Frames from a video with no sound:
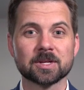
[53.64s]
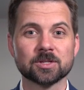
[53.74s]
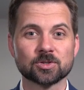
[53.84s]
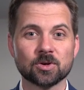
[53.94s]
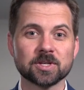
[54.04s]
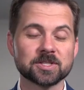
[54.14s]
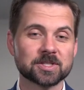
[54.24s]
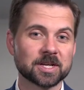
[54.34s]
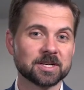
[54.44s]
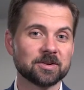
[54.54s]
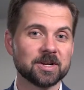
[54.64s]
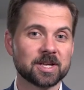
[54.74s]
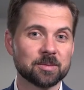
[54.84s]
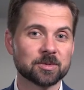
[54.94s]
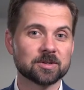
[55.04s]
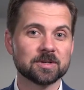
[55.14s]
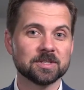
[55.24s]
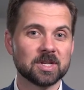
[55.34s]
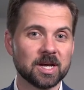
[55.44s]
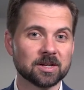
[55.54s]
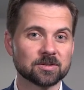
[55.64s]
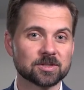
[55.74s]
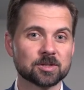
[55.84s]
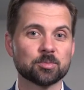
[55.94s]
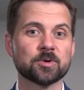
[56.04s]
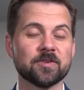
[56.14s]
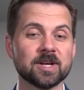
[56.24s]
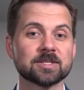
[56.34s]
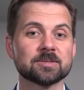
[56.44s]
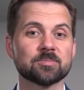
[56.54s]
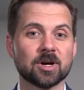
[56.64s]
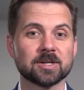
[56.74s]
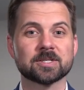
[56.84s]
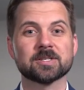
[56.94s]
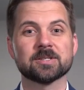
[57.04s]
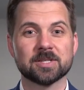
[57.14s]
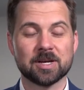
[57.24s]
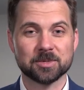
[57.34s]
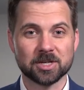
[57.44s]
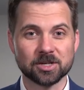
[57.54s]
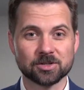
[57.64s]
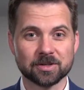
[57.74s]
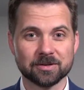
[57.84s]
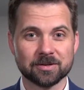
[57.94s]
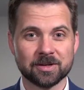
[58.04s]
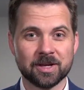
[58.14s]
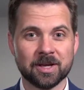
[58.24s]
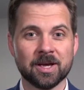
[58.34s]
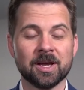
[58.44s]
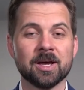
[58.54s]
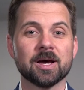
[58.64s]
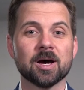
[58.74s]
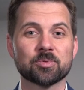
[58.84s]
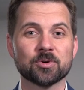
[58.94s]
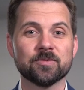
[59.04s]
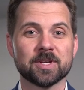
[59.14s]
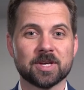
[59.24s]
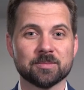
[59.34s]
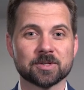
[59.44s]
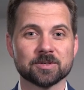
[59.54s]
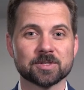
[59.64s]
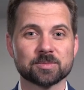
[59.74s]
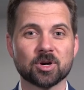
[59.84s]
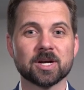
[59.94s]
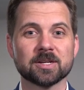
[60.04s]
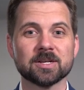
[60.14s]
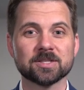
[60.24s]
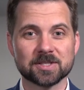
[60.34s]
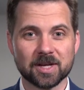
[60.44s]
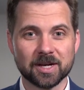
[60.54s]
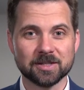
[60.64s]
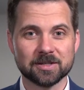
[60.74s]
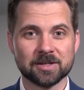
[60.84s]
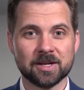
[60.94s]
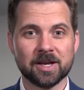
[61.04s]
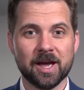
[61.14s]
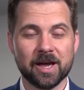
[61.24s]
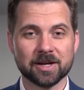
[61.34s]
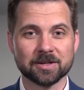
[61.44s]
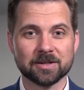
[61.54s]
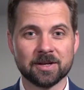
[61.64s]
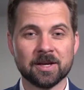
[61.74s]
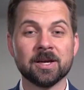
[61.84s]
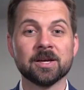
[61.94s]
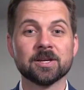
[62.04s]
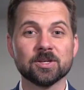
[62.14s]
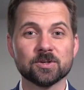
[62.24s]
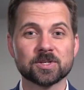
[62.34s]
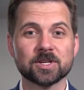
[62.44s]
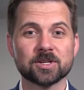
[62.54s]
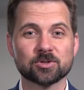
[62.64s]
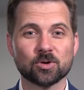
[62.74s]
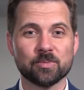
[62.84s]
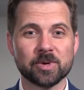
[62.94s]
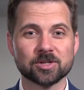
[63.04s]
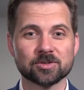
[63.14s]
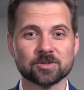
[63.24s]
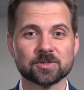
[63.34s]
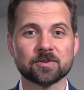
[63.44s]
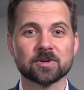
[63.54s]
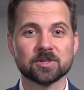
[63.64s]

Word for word: controlling secondary chemical containers to prevent product contamination, approving chemicals brought on site, and using control measures for